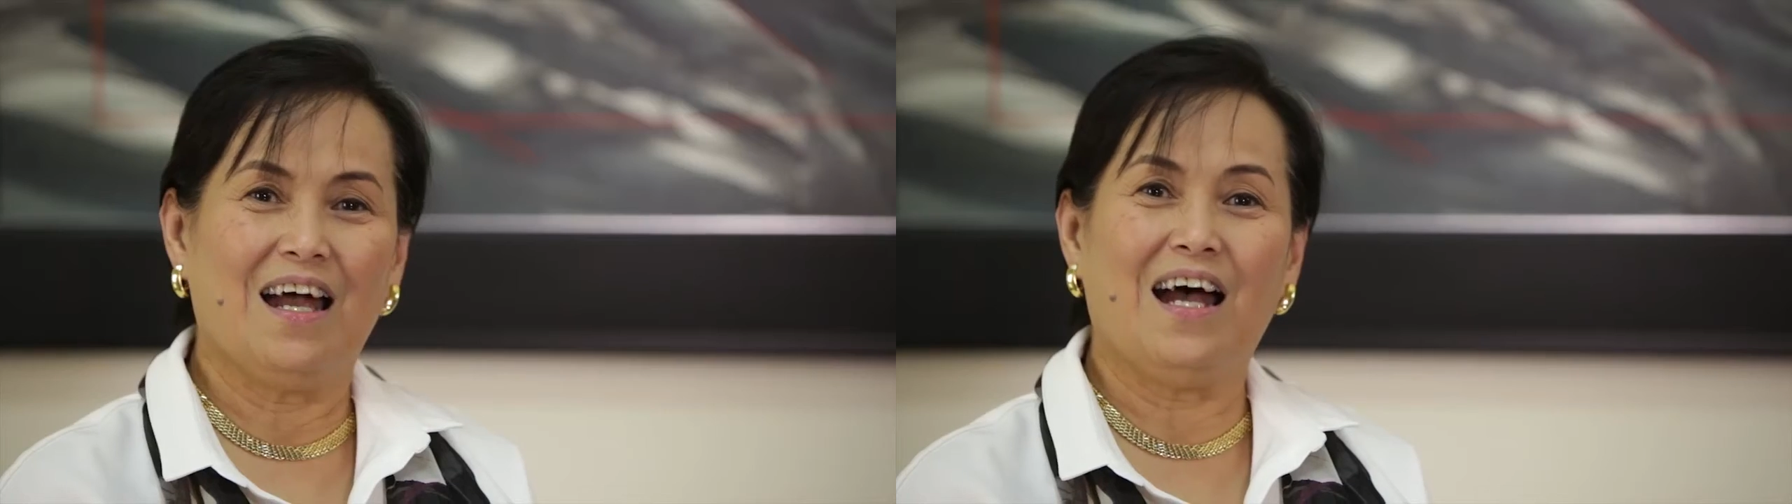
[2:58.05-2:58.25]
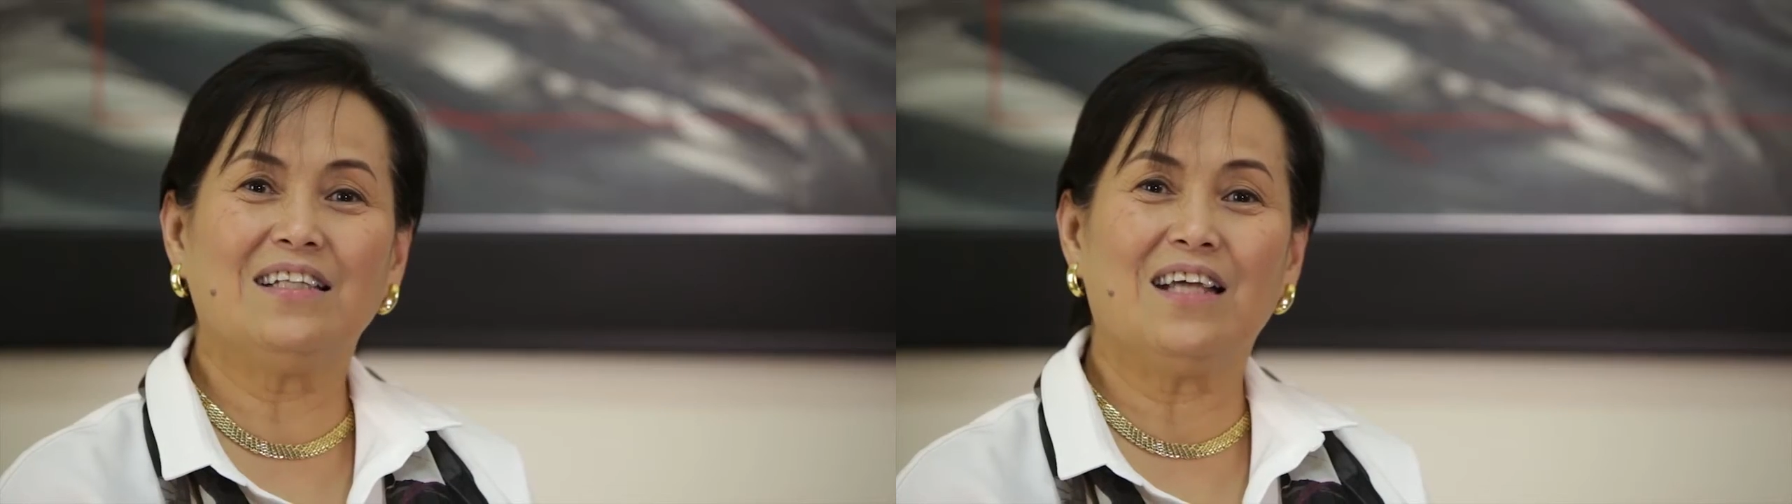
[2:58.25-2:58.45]

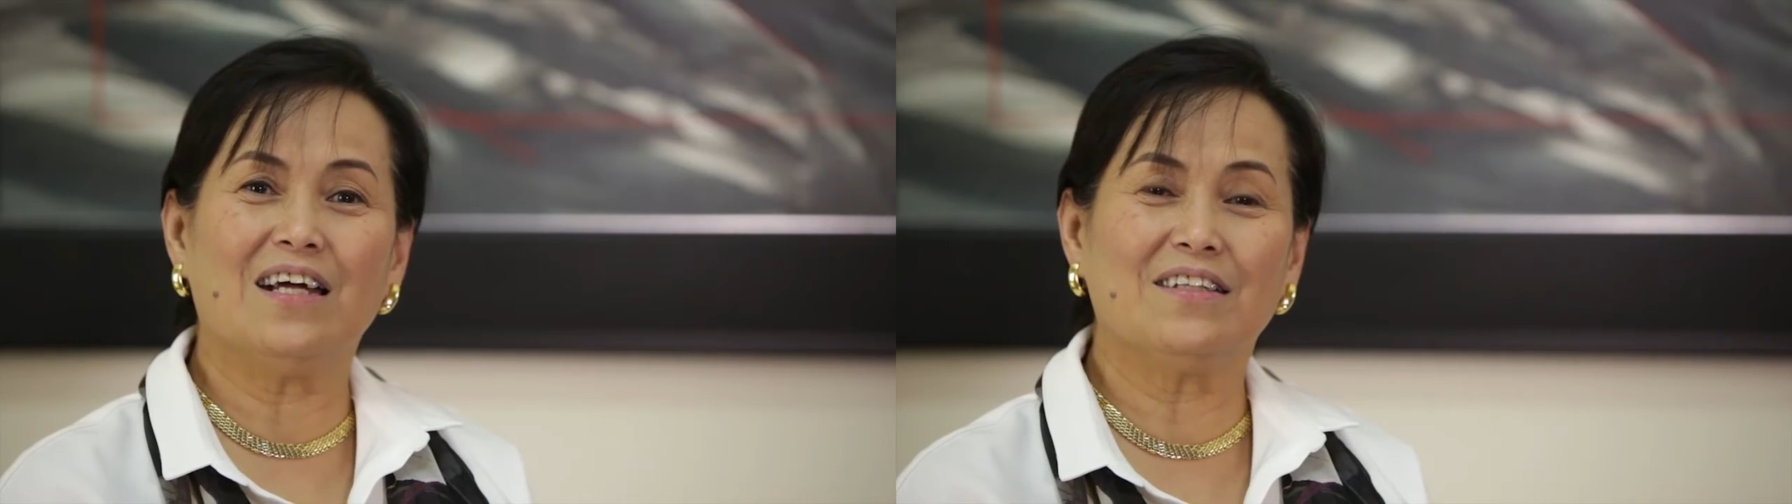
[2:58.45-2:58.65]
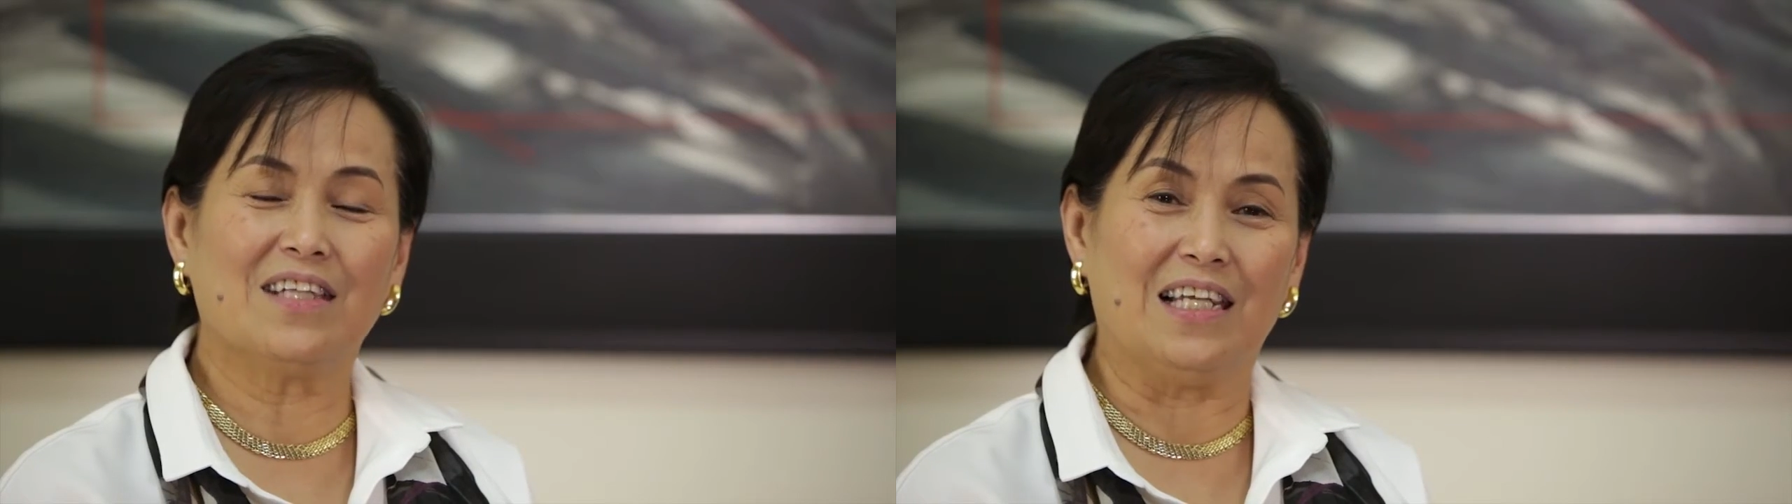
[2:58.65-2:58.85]
At
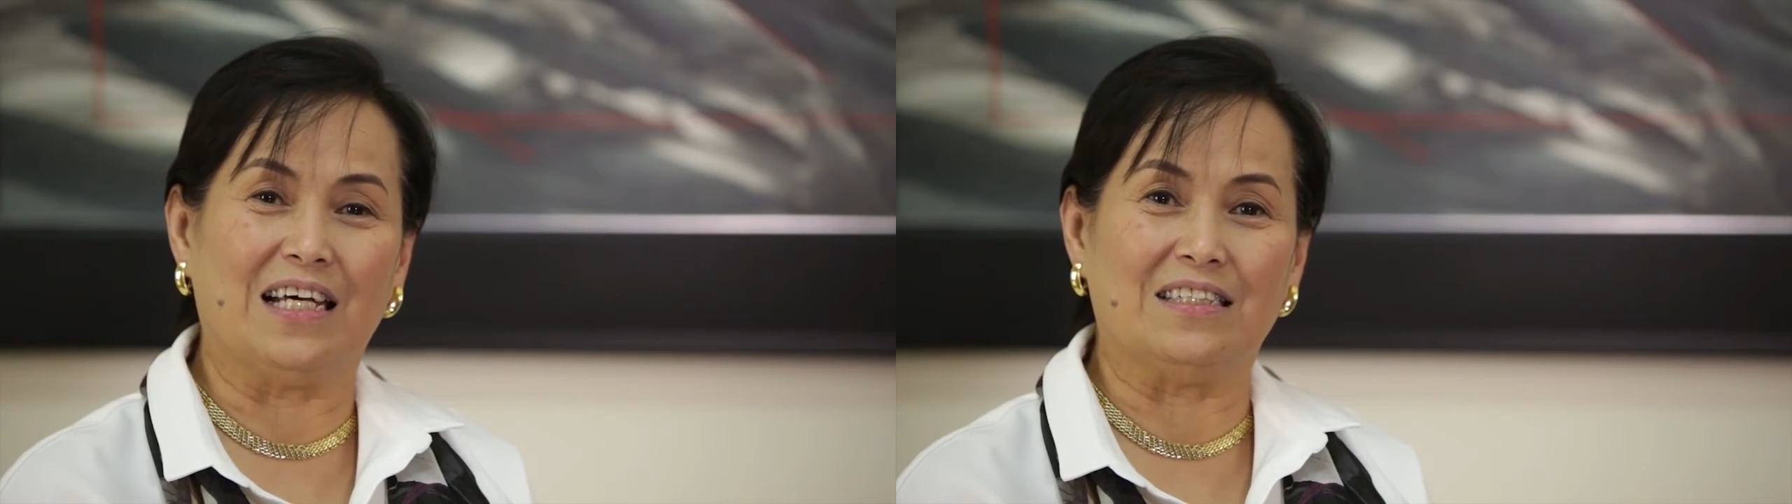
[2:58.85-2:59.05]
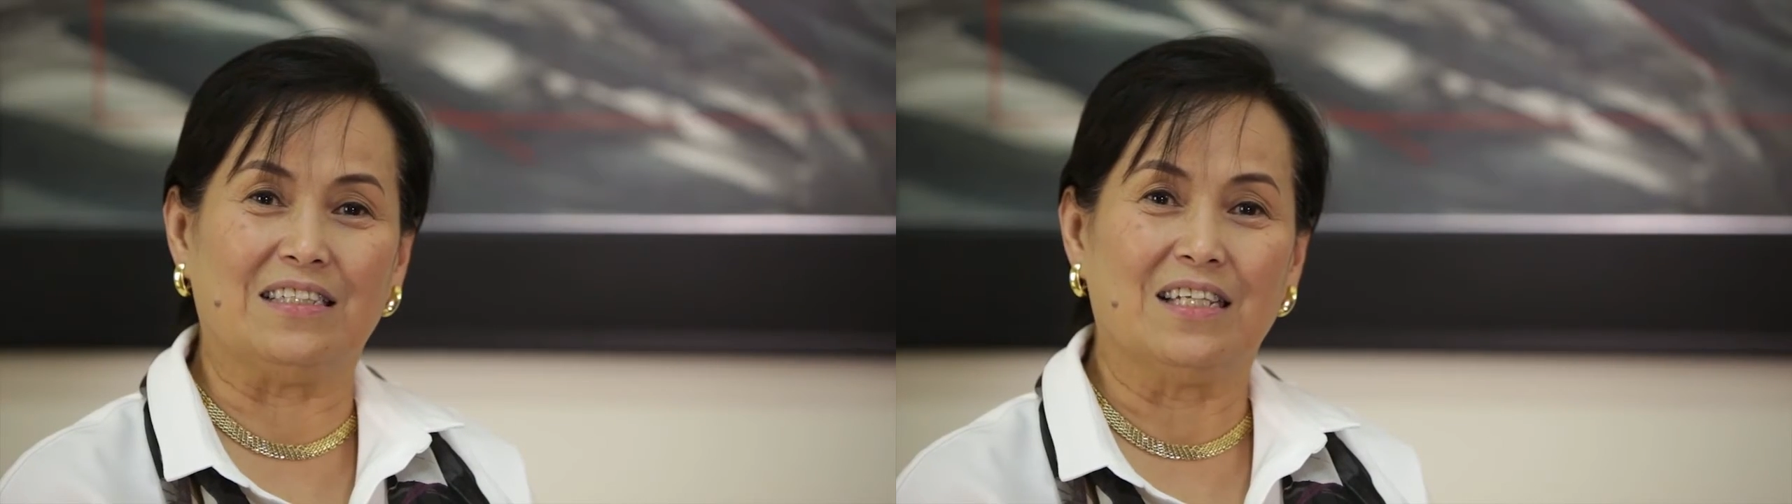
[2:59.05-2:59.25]

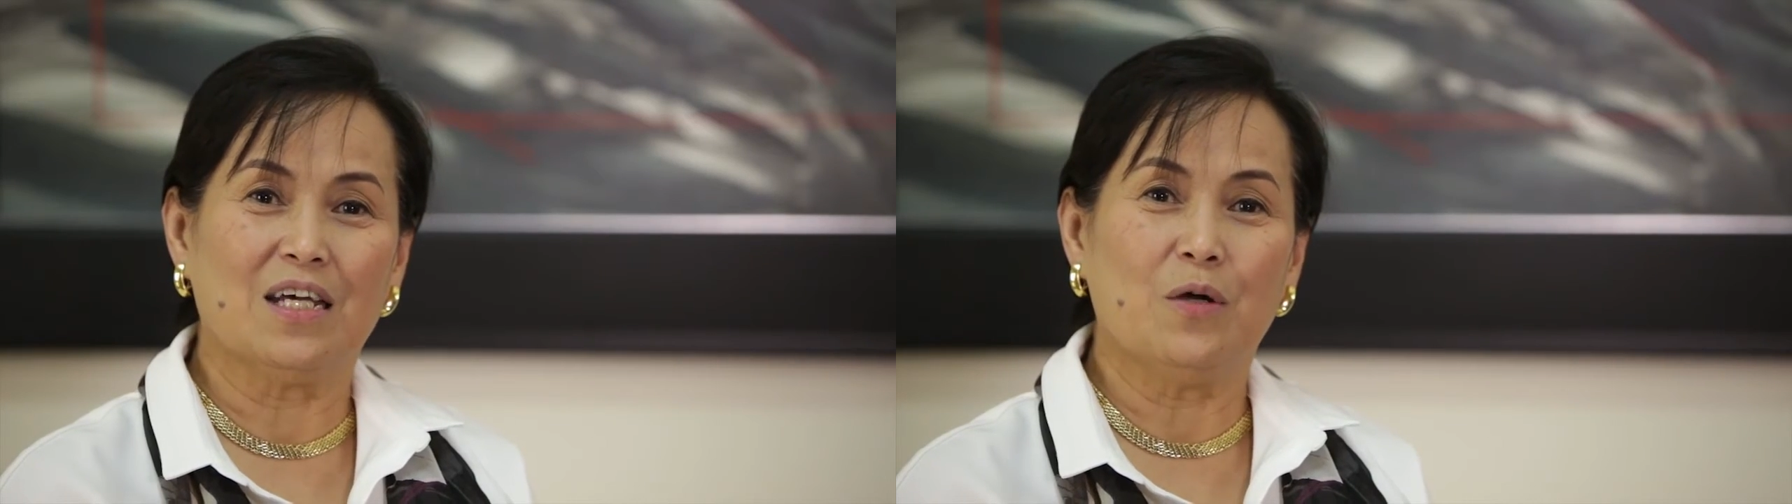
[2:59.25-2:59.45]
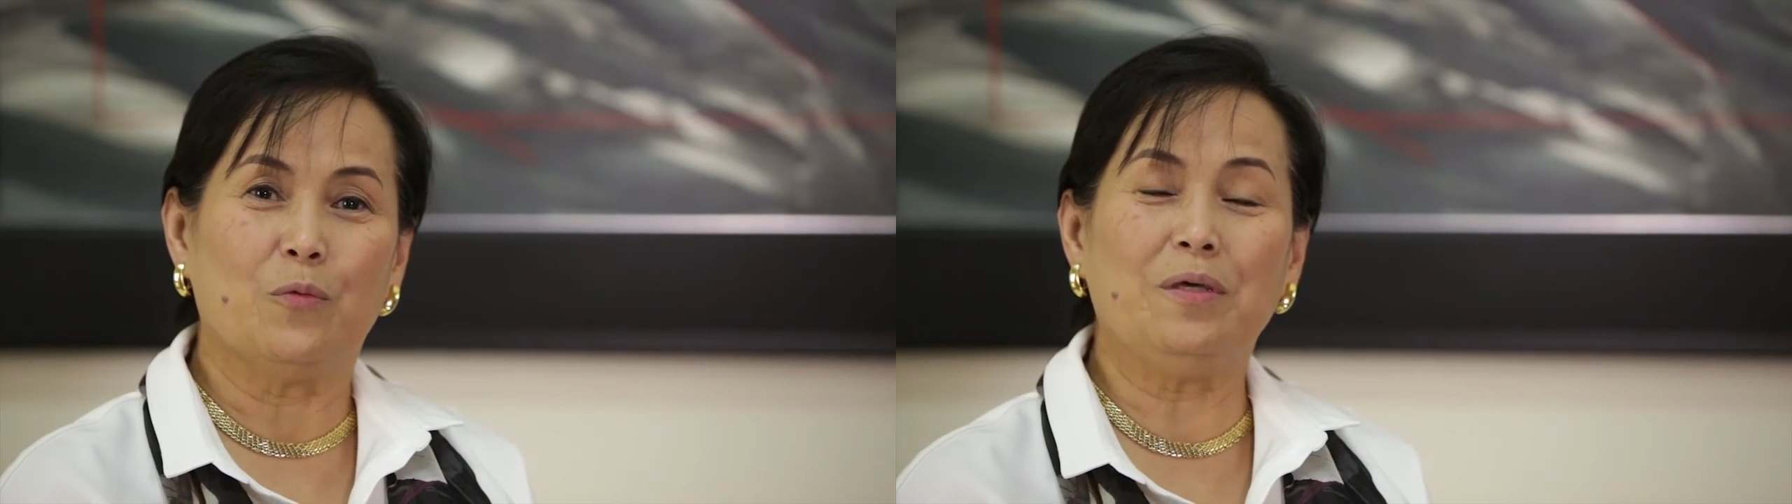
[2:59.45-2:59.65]
Arthaland,
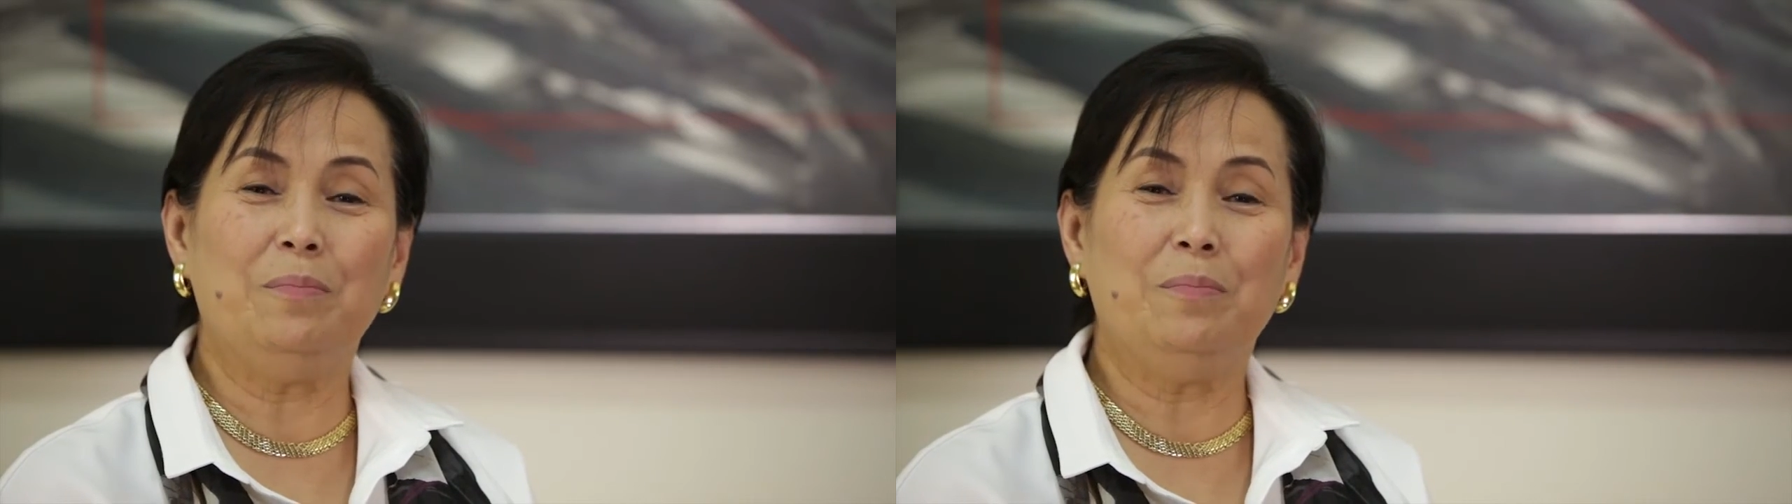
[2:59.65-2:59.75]
we